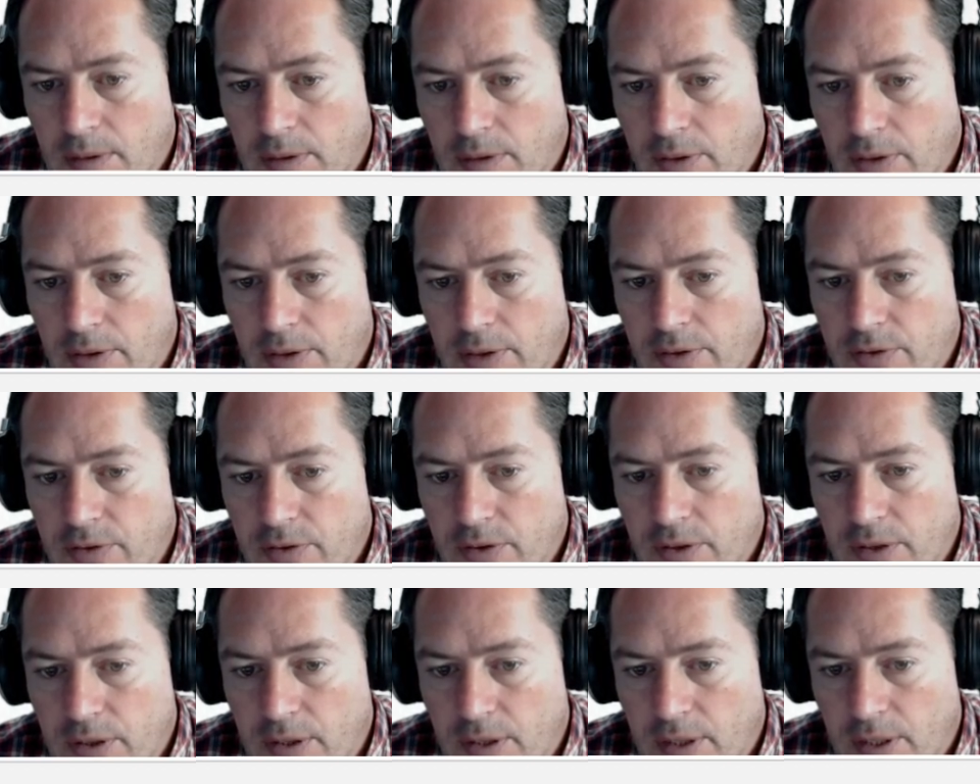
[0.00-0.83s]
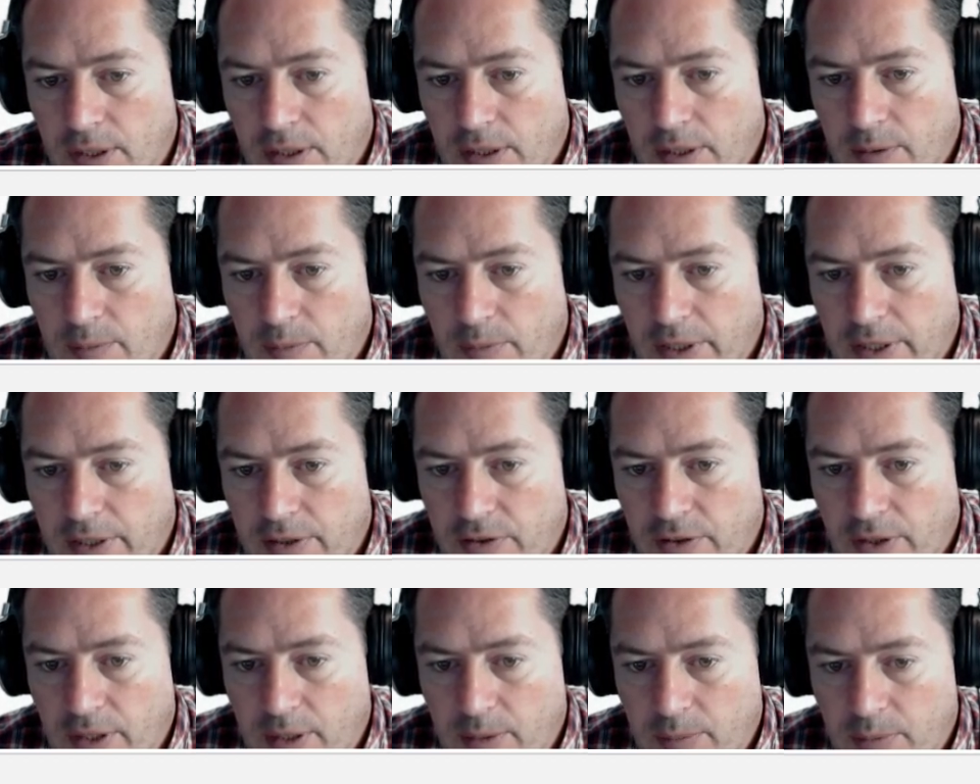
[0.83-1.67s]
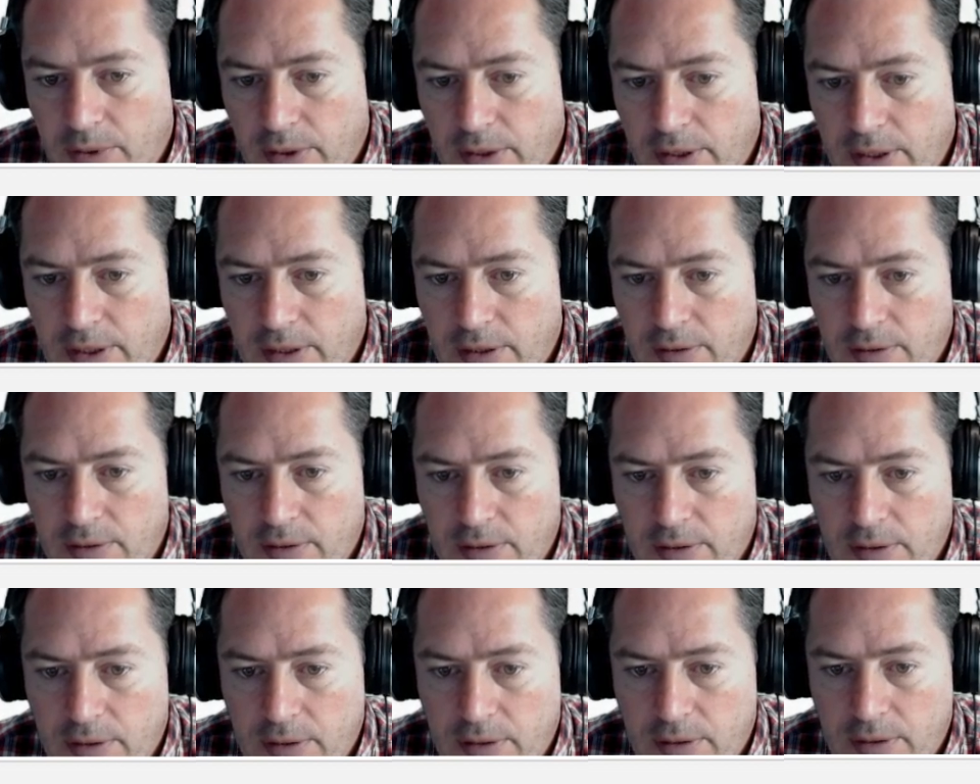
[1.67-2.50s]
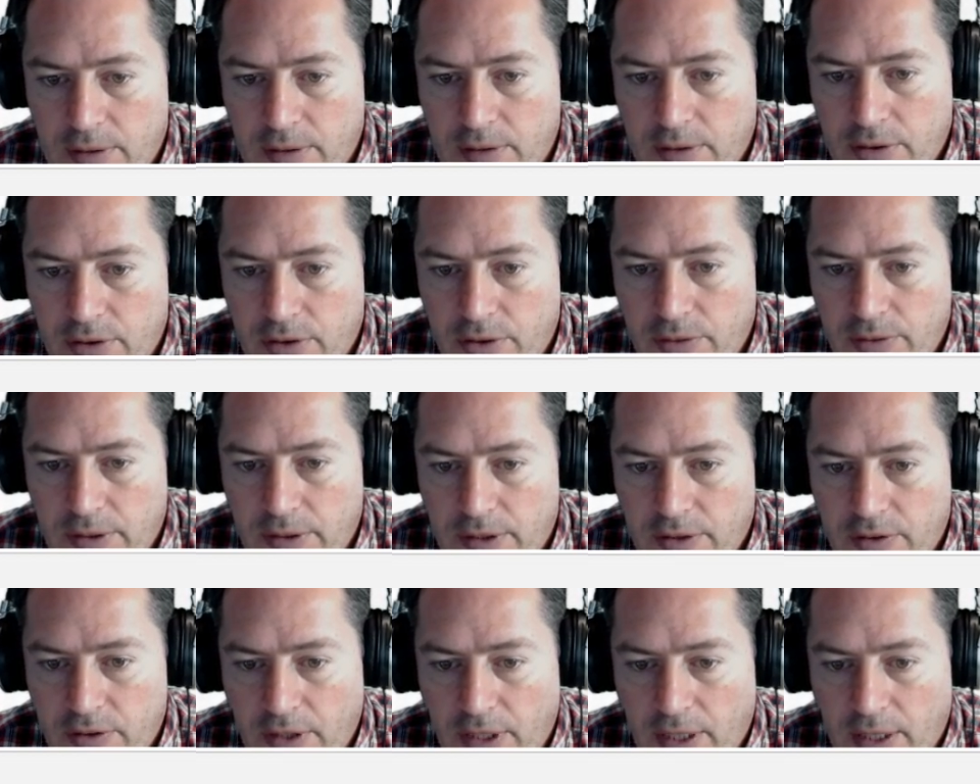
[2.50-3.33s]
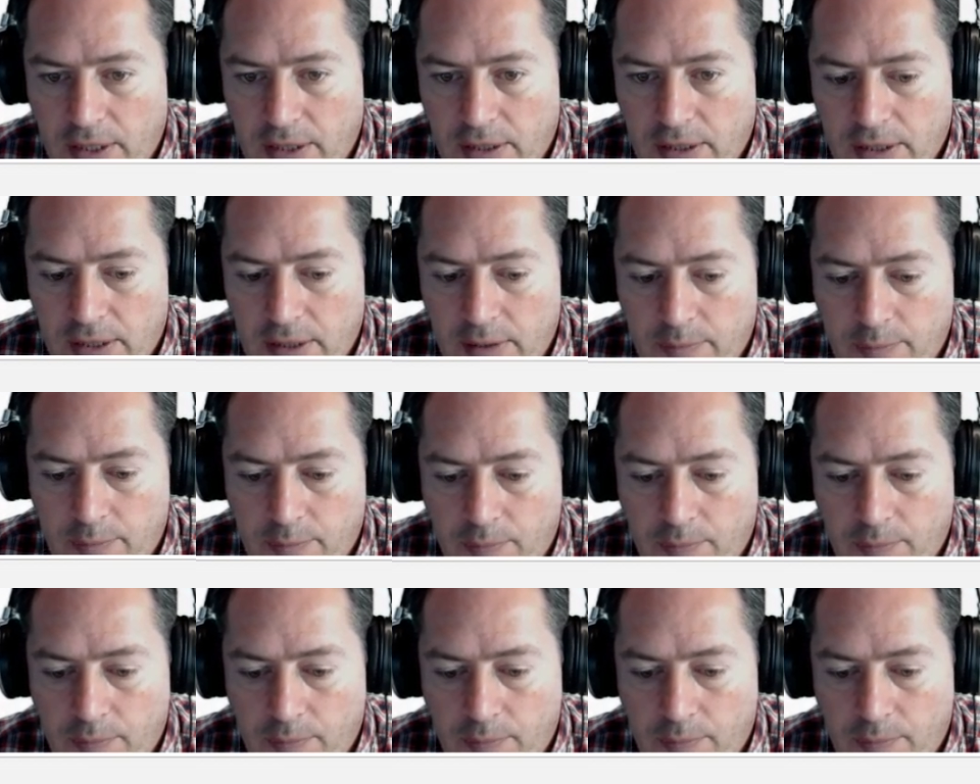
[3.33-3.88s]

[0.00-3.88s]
you can see that in my example I didn't do it exactly.